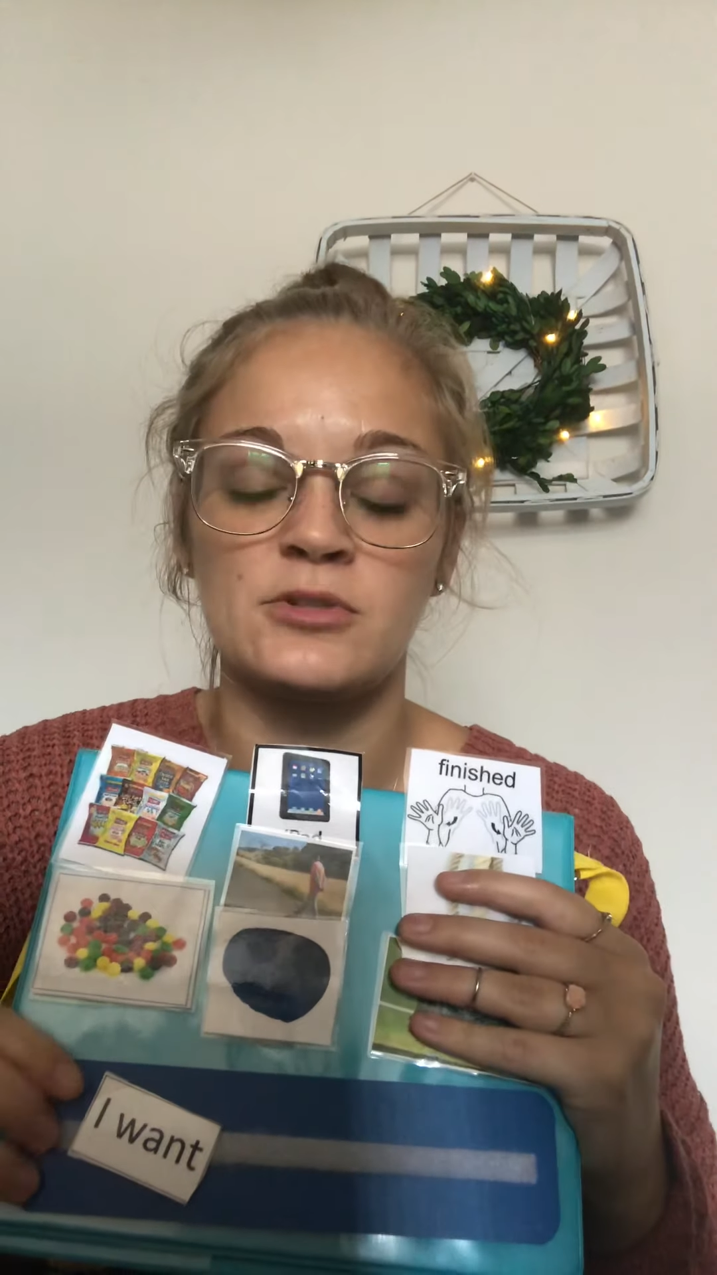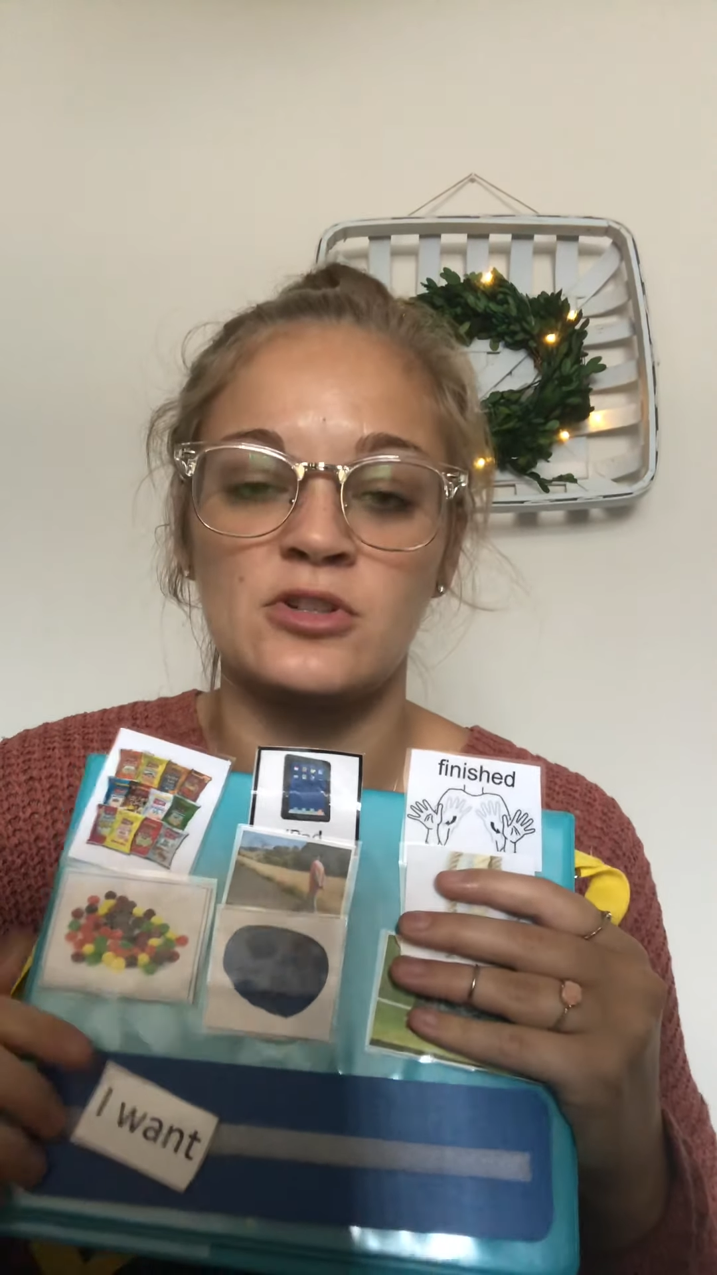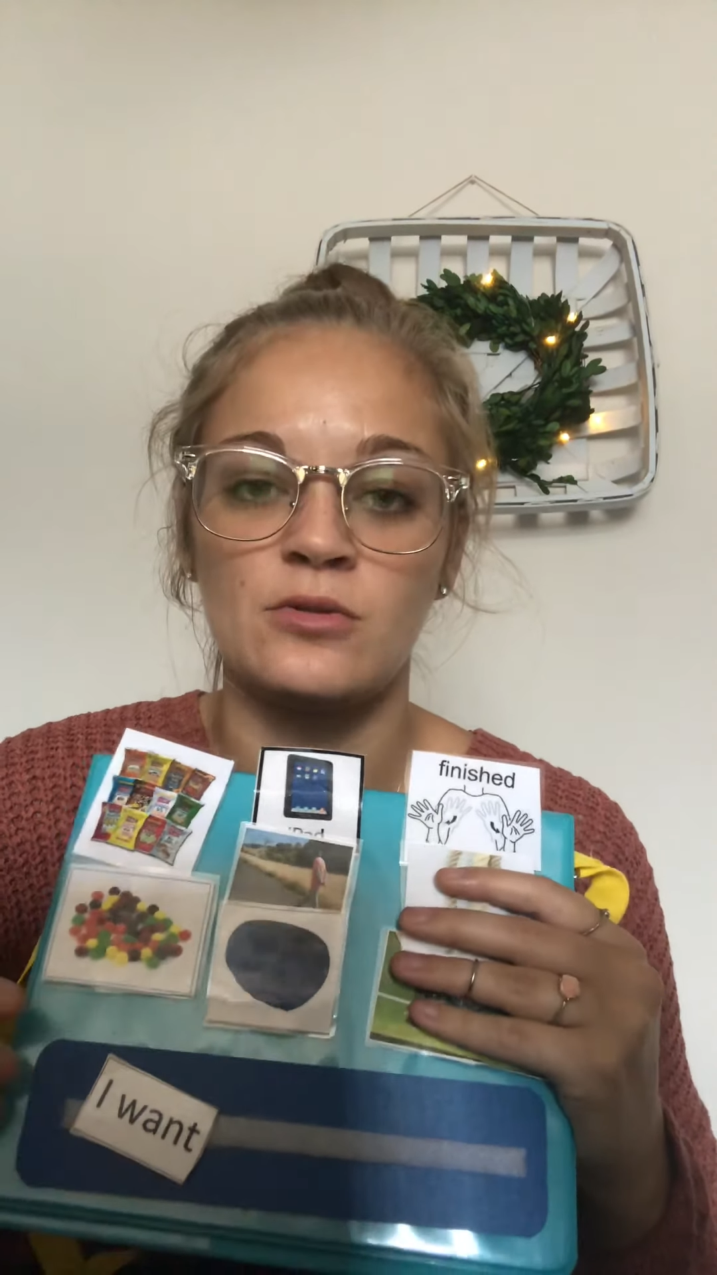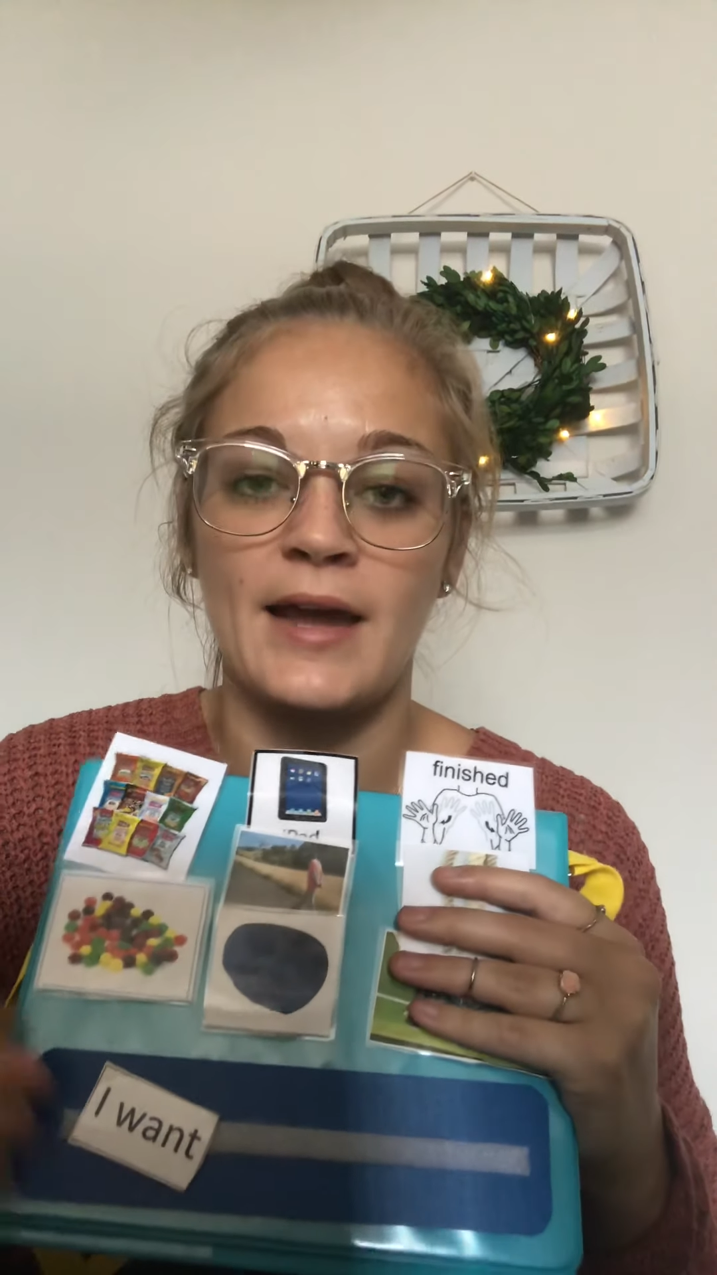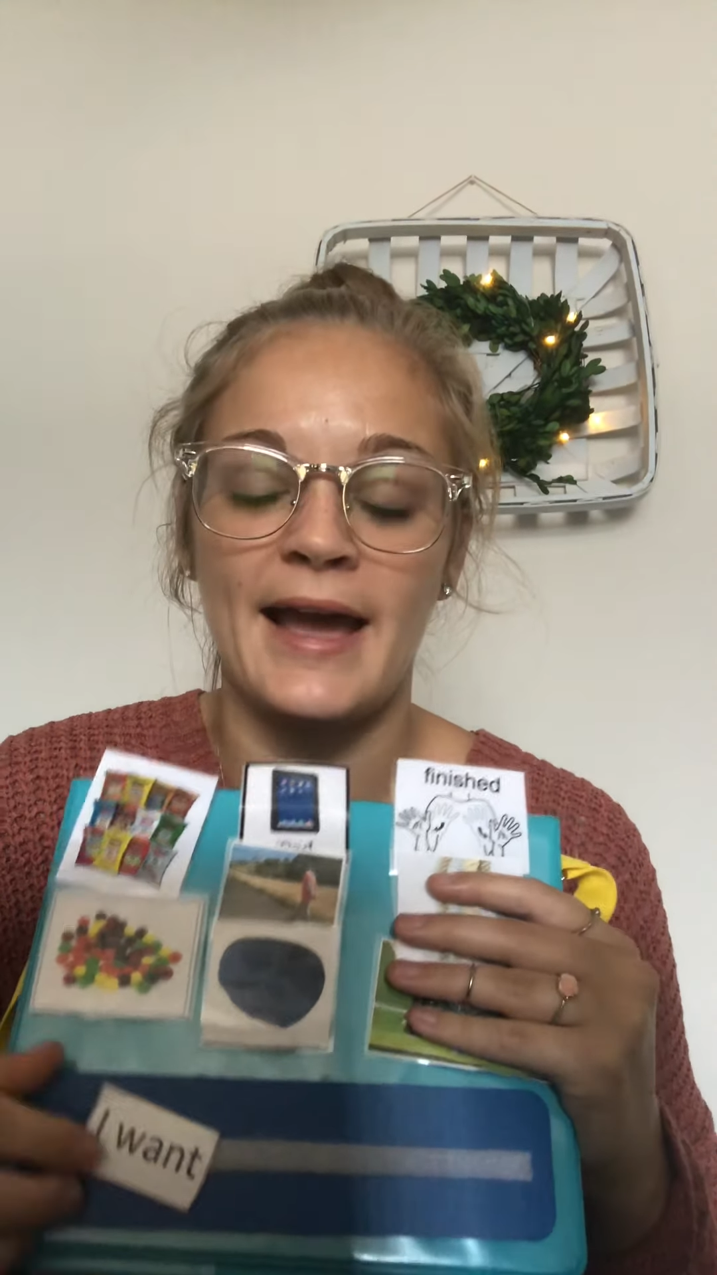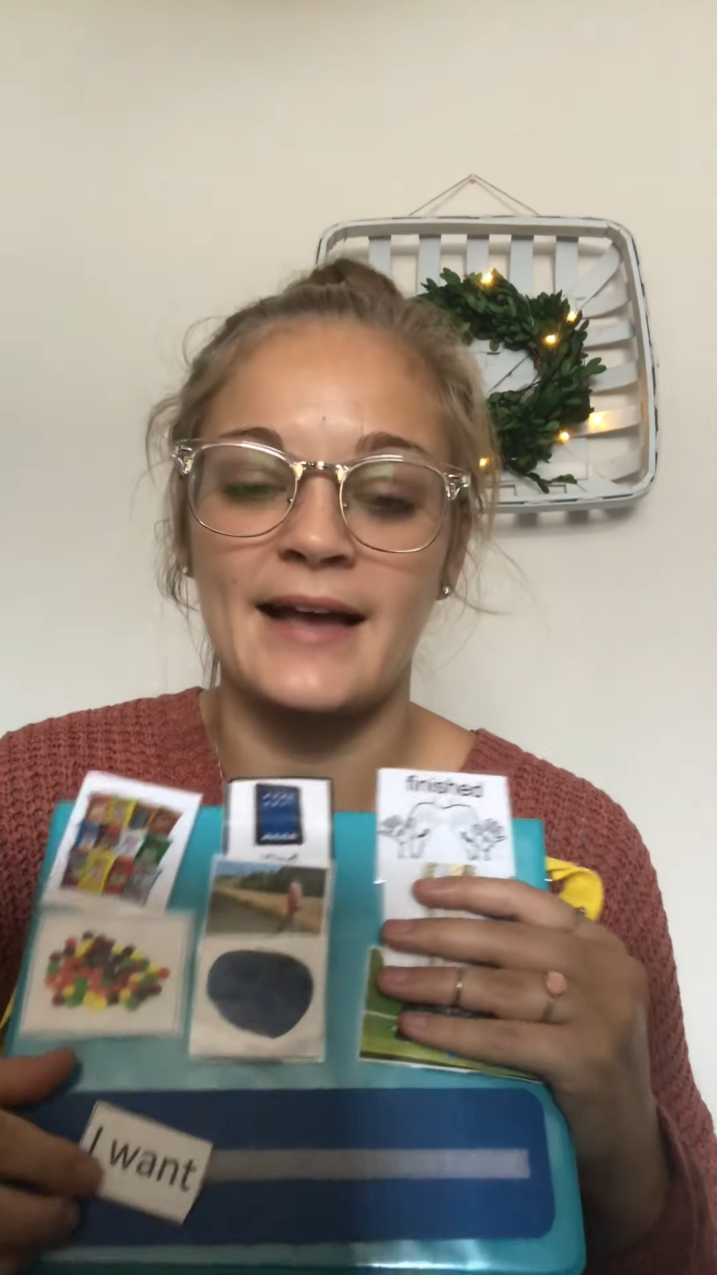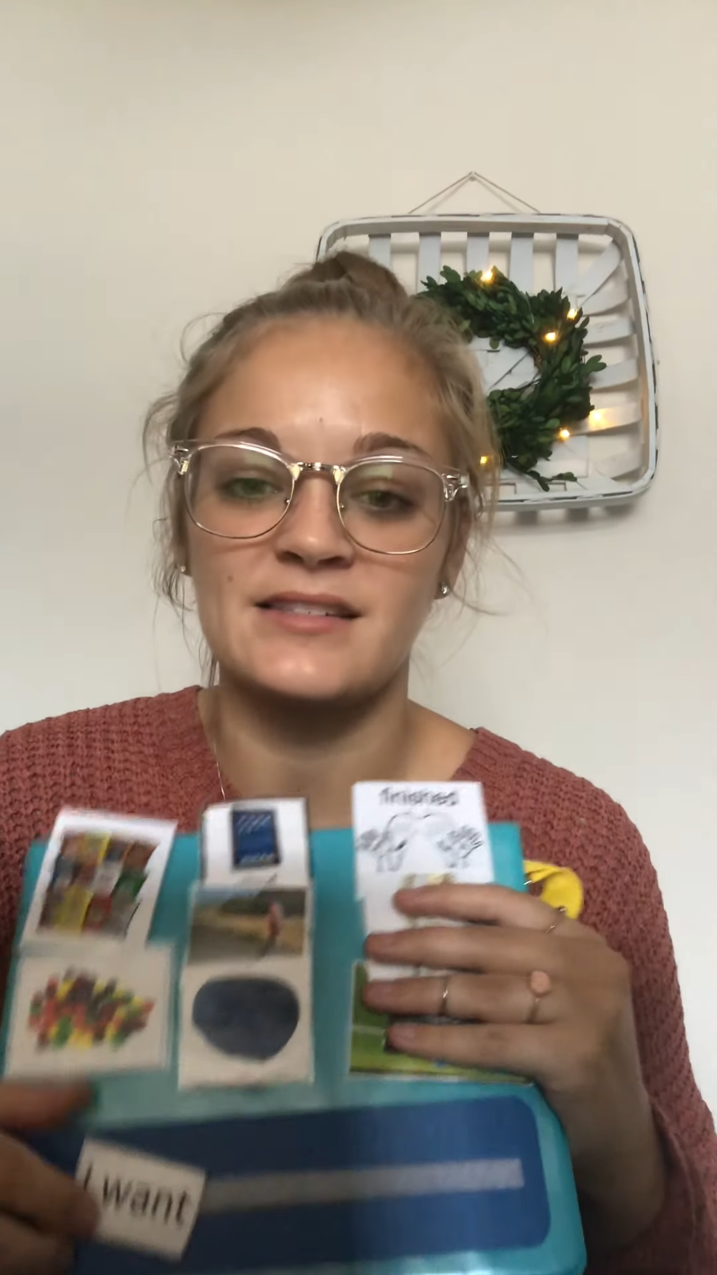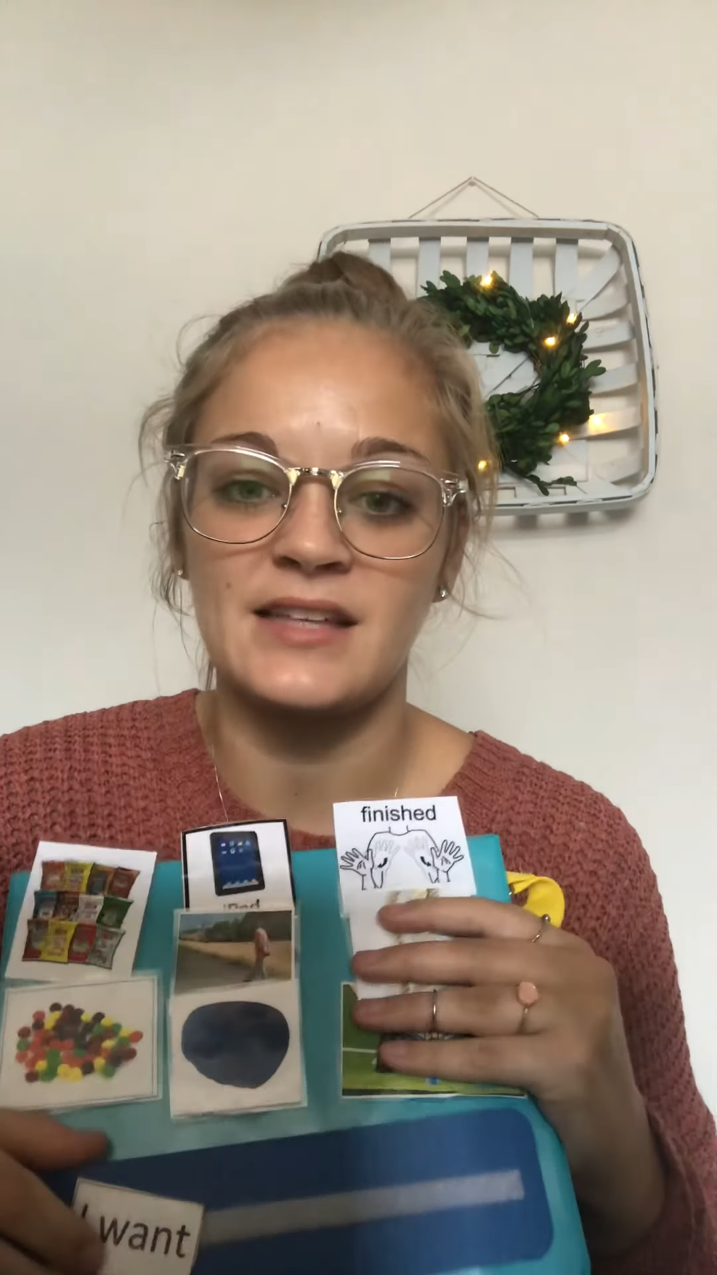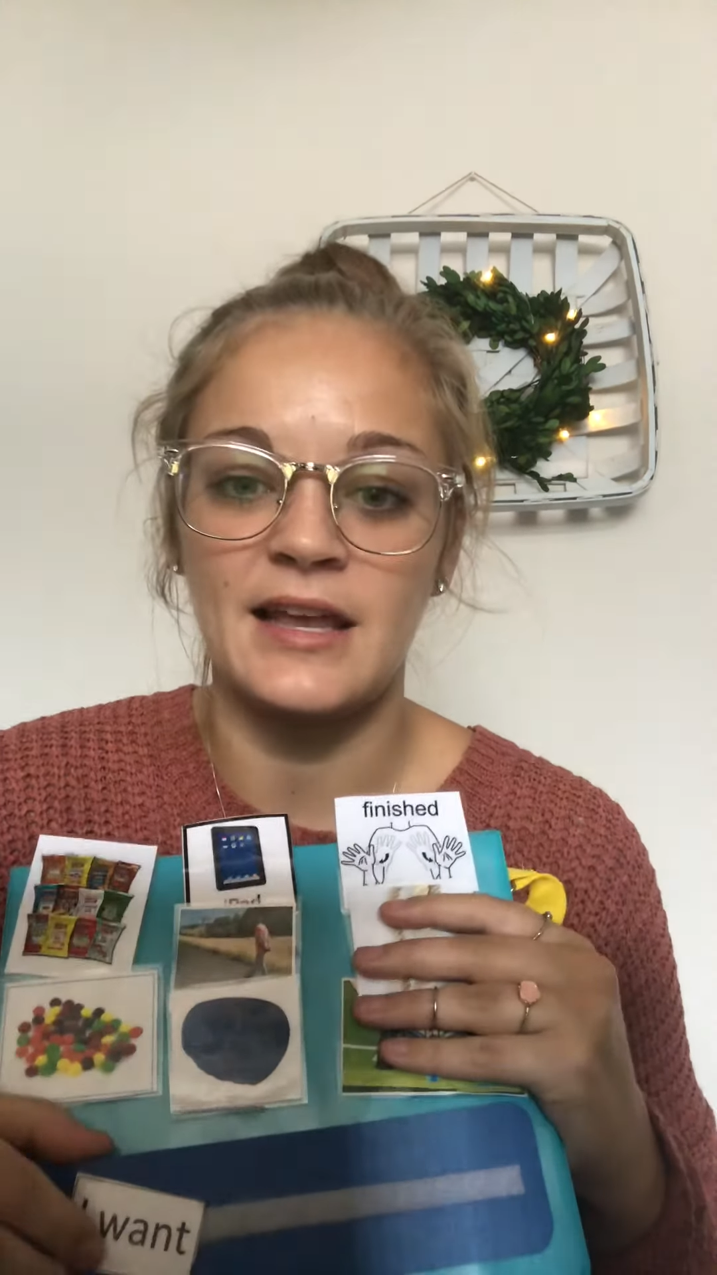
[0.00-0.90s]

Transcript: to ask